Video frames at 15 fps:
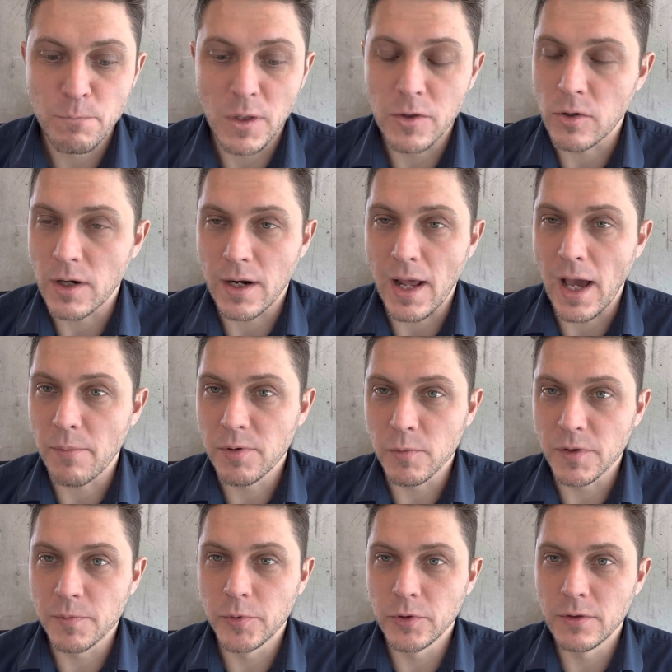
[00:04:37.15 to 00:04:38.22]
they're not happy
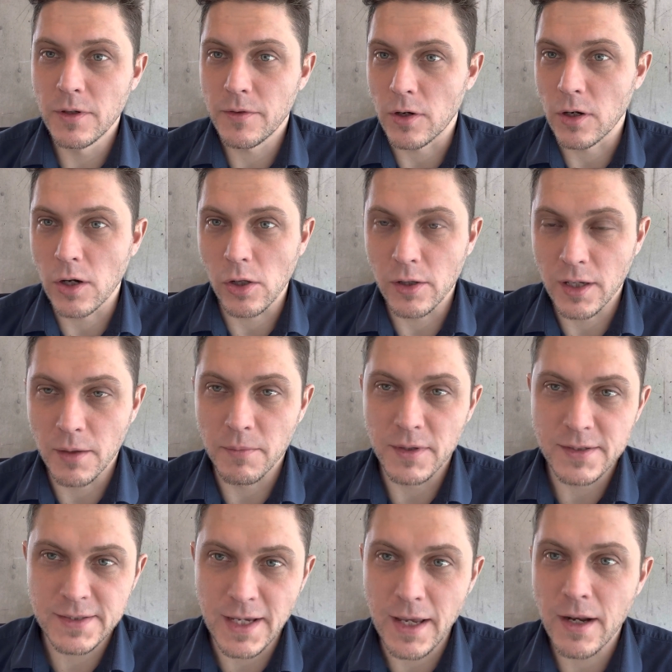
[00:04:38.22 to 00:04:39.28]
with Putin. They're calling him the
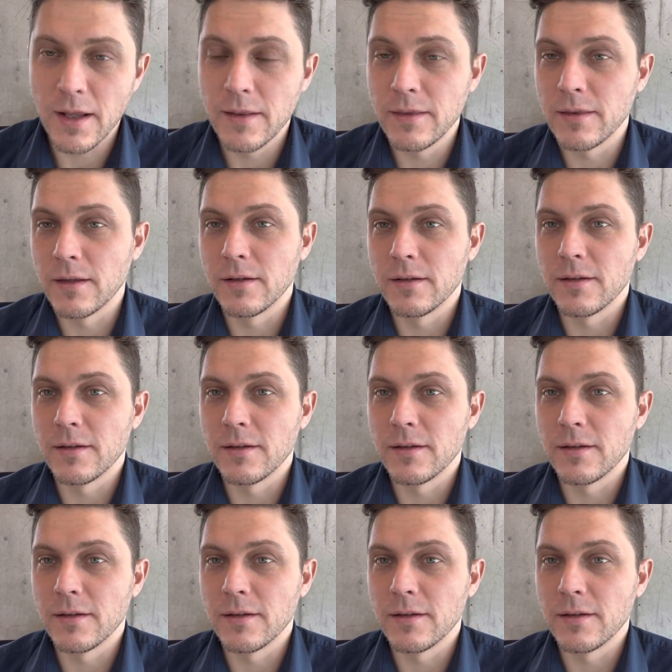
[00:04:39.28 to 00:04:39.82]
Satan.